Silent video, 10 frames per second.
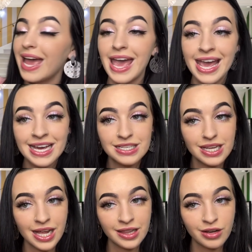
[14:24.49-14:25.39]
and
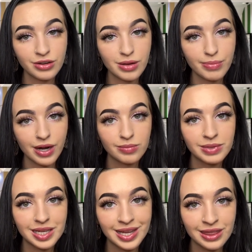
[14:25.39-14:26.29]
a little
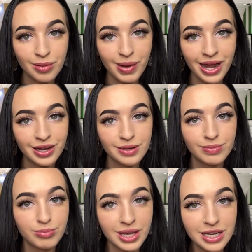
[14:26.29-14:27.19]
compartment in the back.
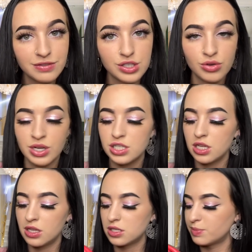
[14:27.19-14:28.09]
Plenty of storage
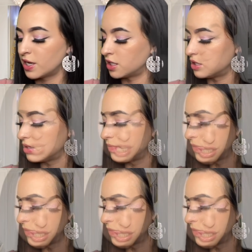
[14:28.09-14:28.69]
in this purse.